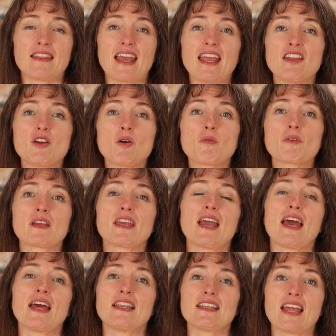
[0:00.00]
They don't
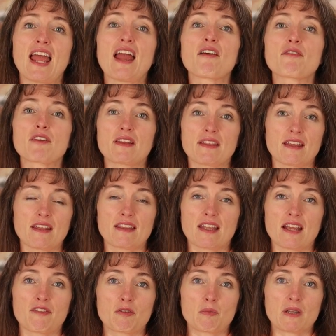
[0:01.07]
get everything that
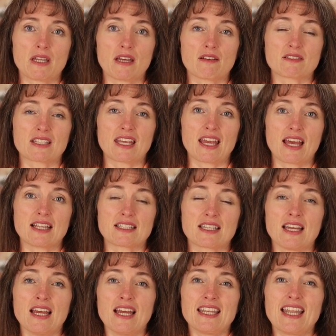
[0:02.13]
everybody else gets.
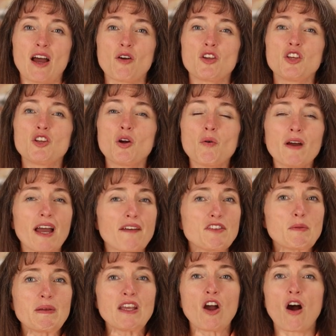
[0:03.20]
Now, you don't have
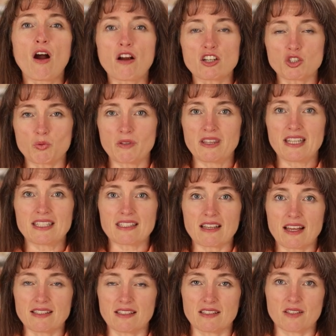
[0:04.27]
to be harsh with these
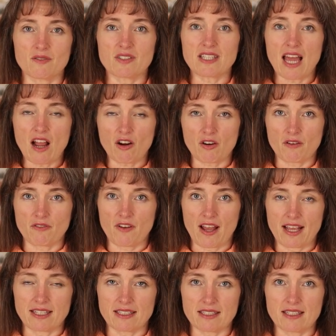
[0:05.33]
lessons of
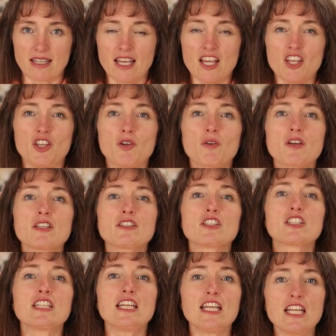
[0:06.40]
sacrifice. You can
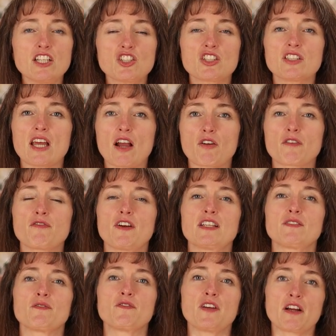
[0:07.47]
teach
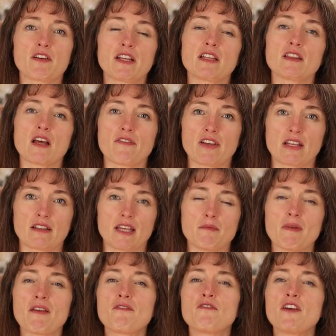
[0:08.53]
sacrifice very lovingly.
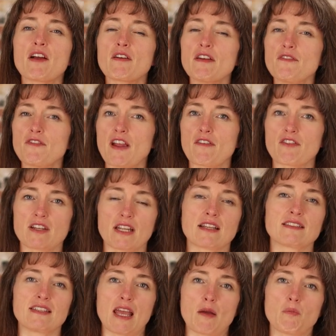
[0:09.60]
My very favorite
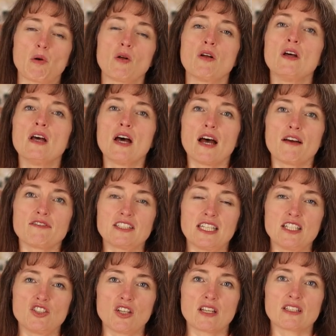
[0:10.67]
example of
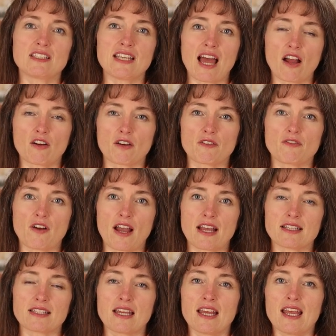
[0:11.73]
teaching
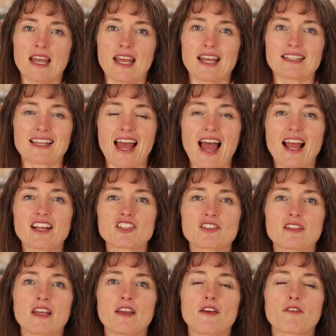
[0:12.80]
sacrifice is
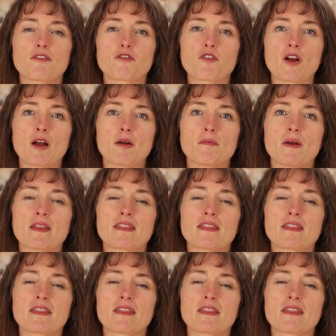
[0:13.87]
actually from